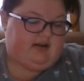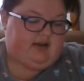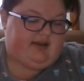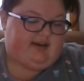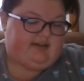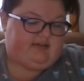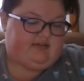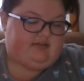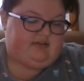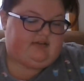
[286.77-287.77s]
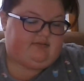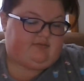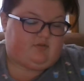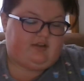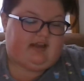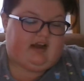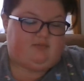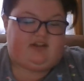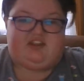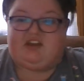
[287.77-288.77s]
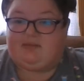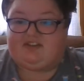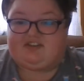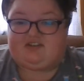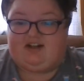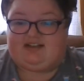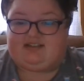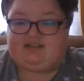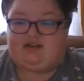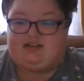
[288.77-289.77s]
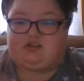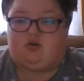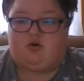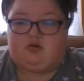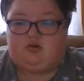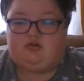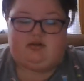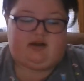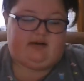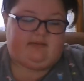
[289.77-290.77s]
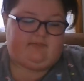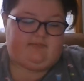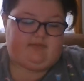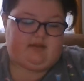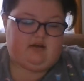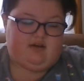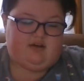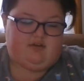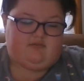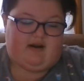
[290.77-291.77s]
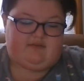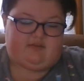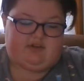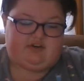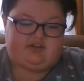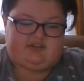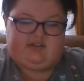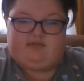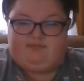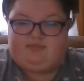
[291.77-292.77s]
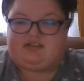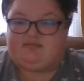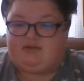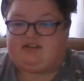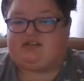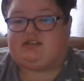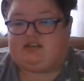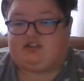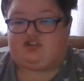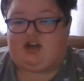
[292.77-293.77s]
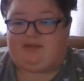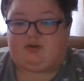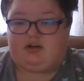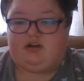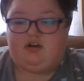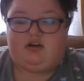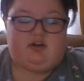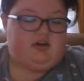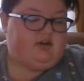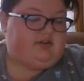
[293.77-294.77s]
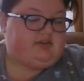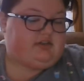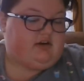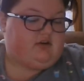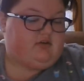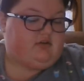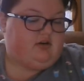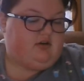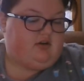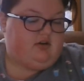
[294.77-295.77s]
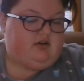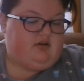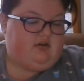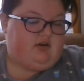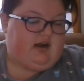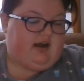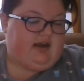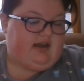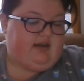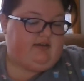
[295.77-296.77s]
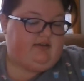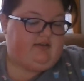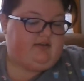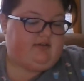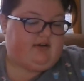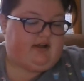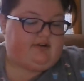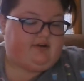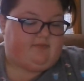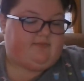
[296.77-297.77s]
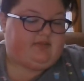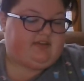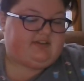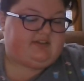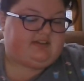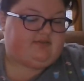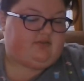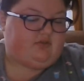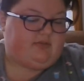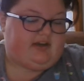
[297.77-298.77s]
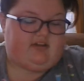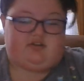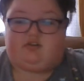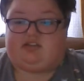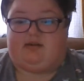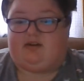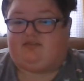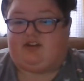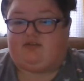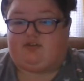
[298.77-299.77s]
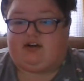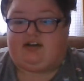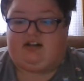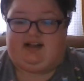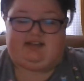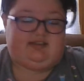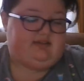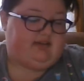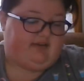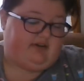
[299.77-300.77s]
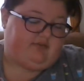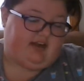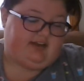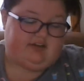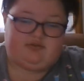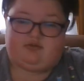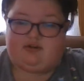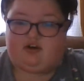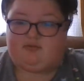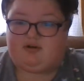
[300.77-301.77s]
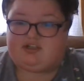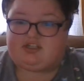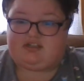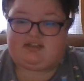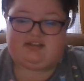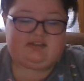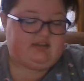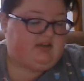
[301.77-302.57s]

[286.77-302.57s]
And it really helped me think about this class as a whole, rather than just bits and pieces each chapter. So I I don't know. This is different from any other assignment I've done for any class. I've never had to do an art project like this.